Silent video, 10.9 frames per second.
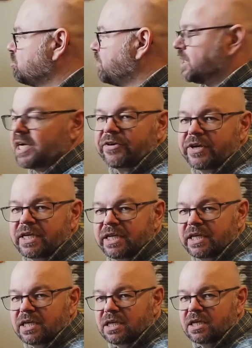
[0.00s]
but
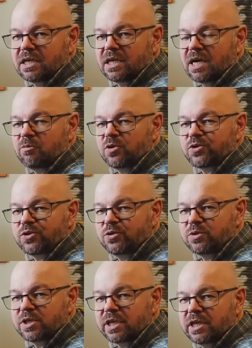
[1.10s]
currently I'm also
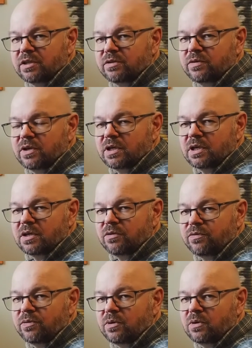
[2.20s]
using it
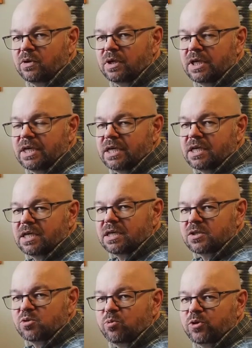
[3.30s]
for
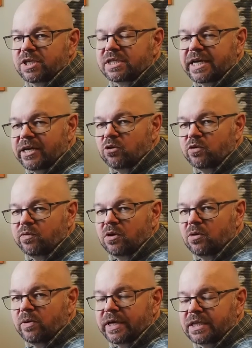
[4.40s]
supporting
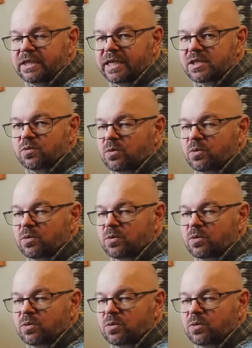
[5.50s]
Dialogflow, and it doesn't